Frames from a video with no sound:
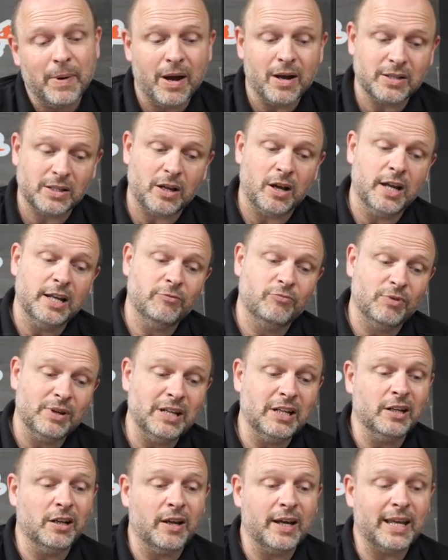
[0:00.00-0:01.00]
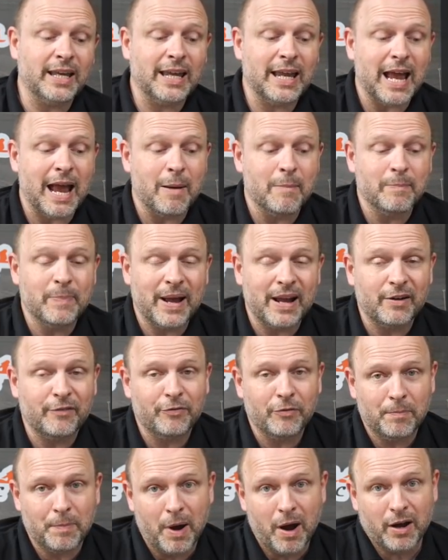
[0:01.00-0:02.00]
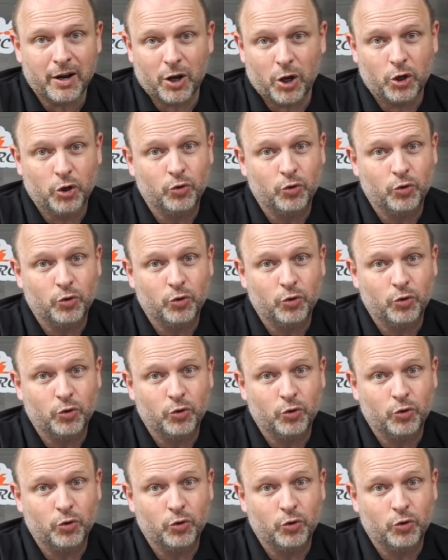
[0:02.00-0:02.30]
but I really like it, and bang for buck,